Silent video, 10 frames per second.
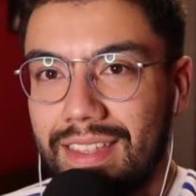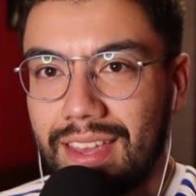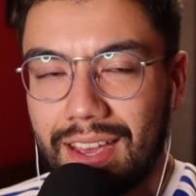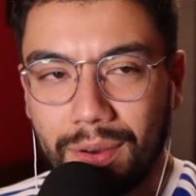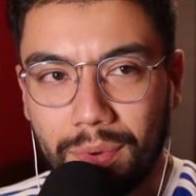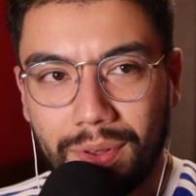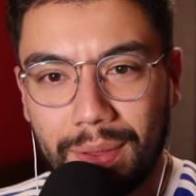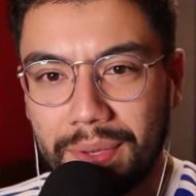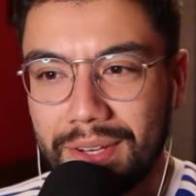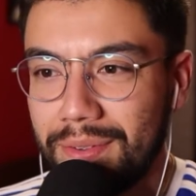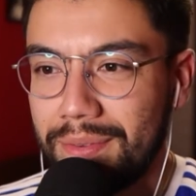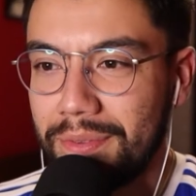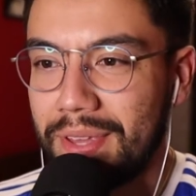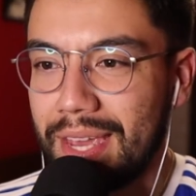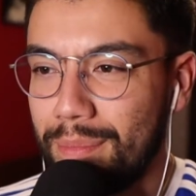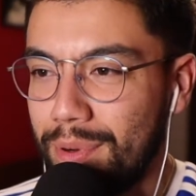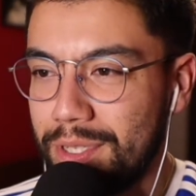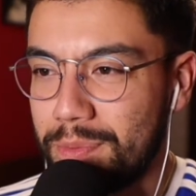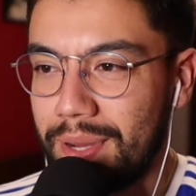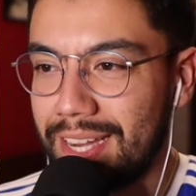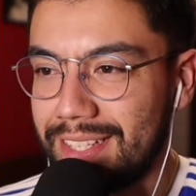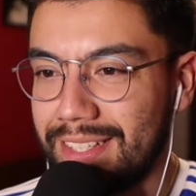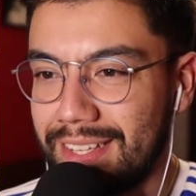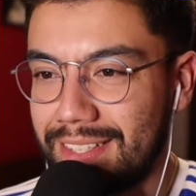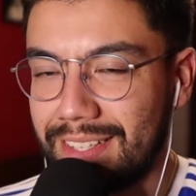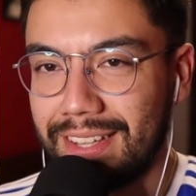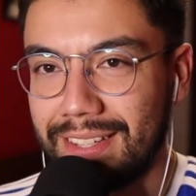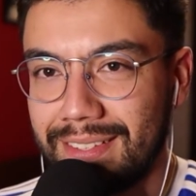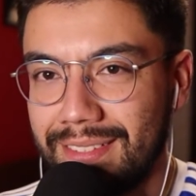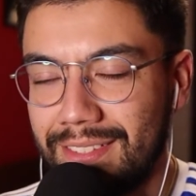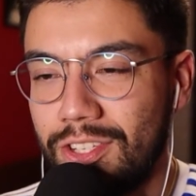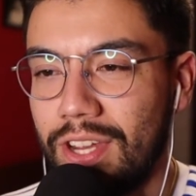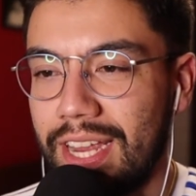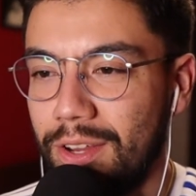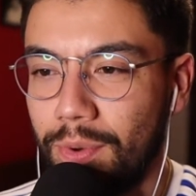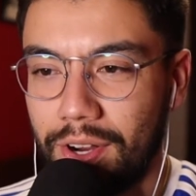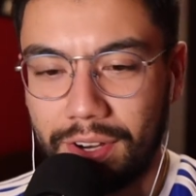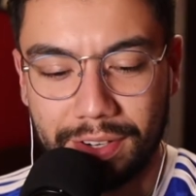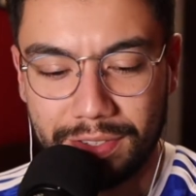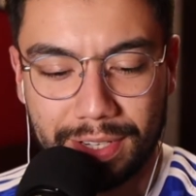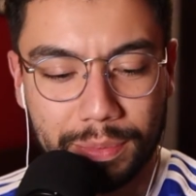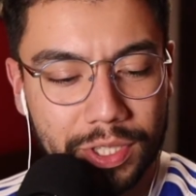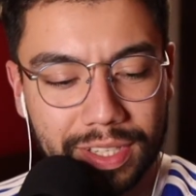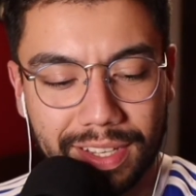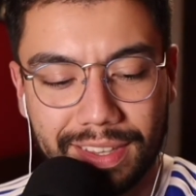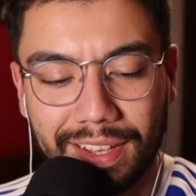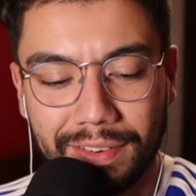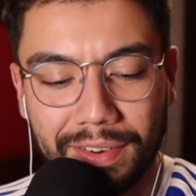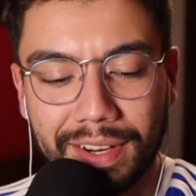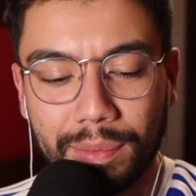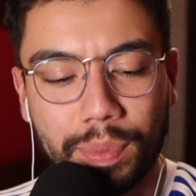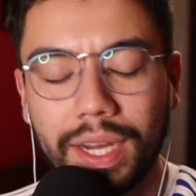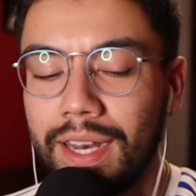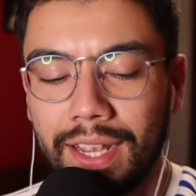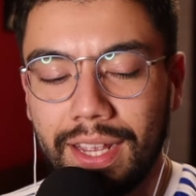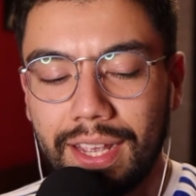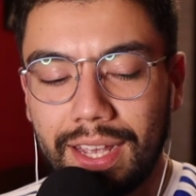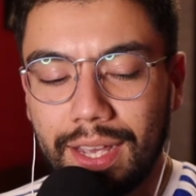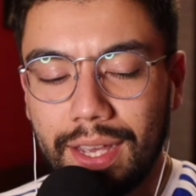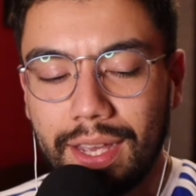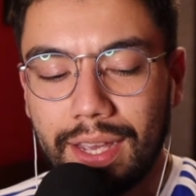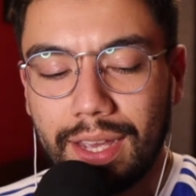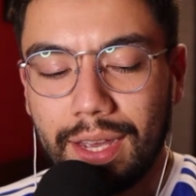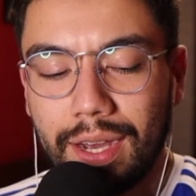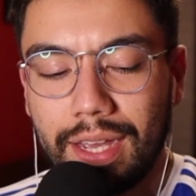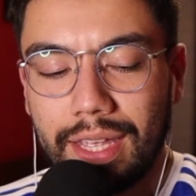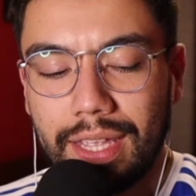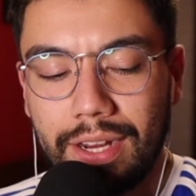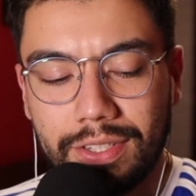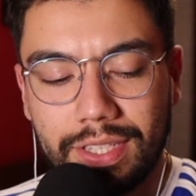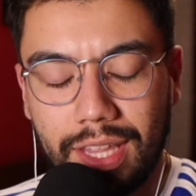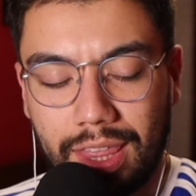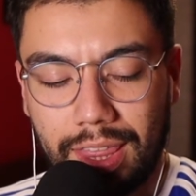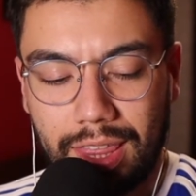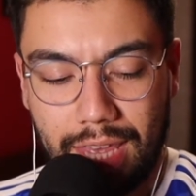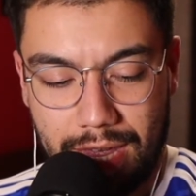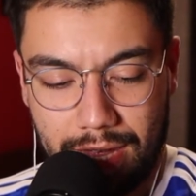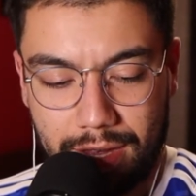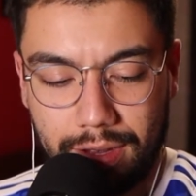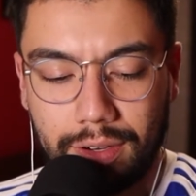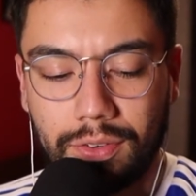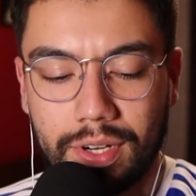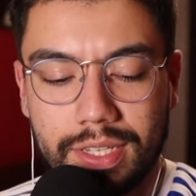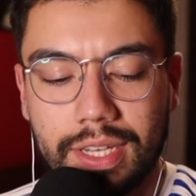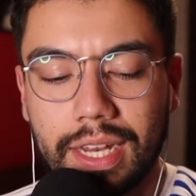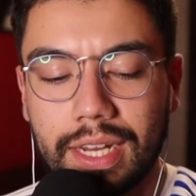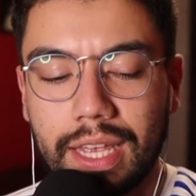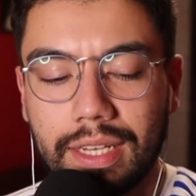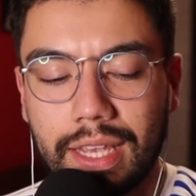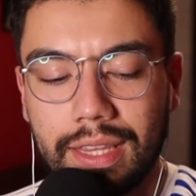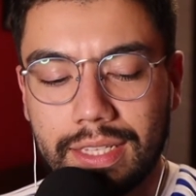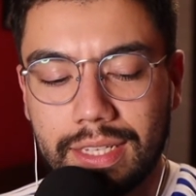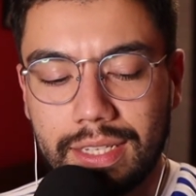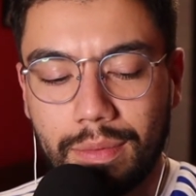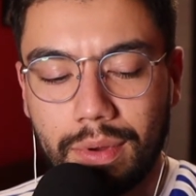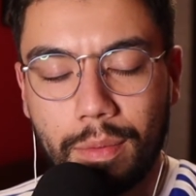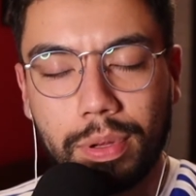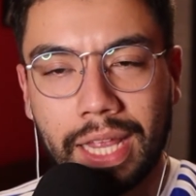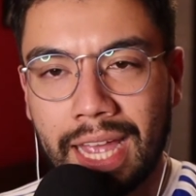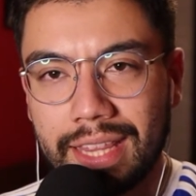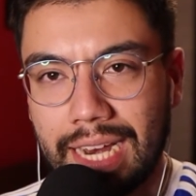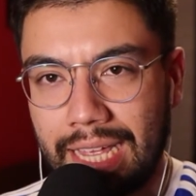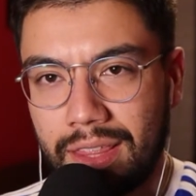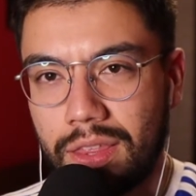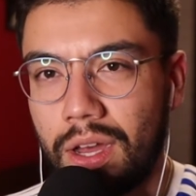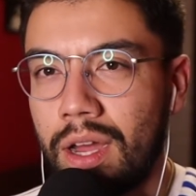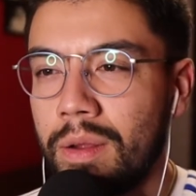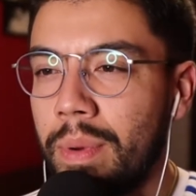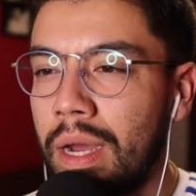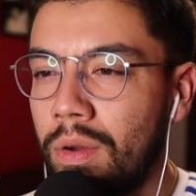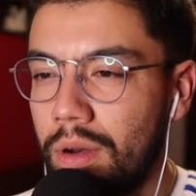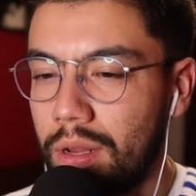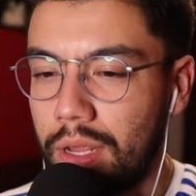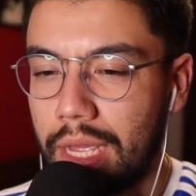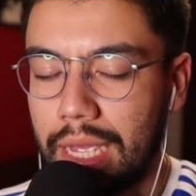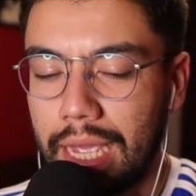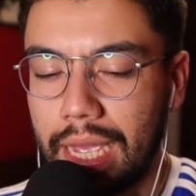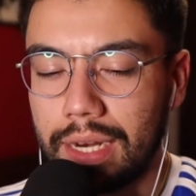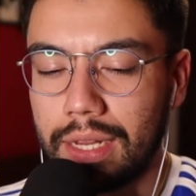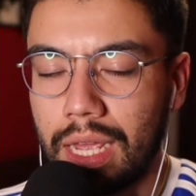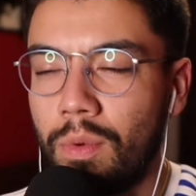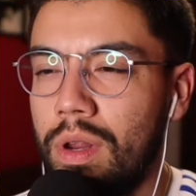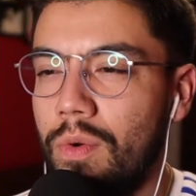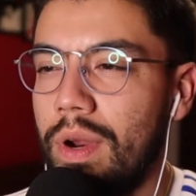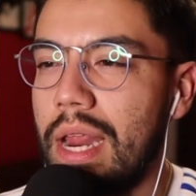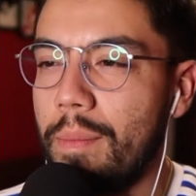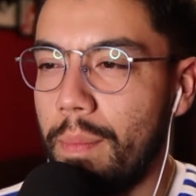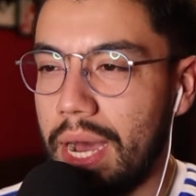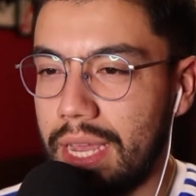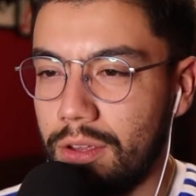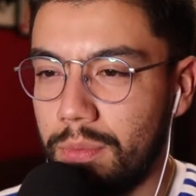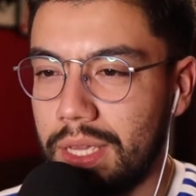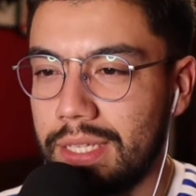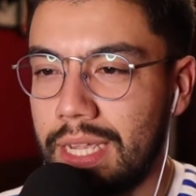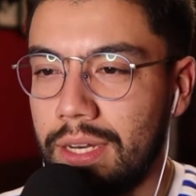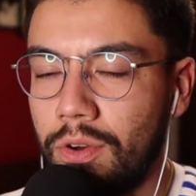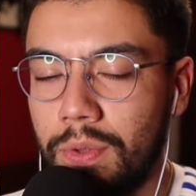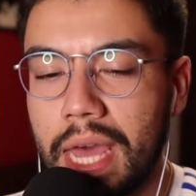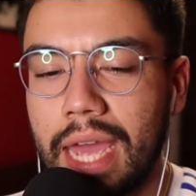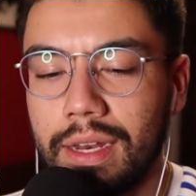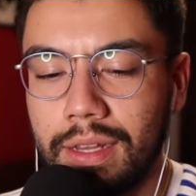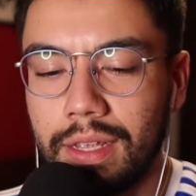Yeah, well, I mean, you can't push Boxing Day to like January or some shit like that, right? But here's the thing, Chris, and this is a plan that I thought about, and I want to run it by you because I know that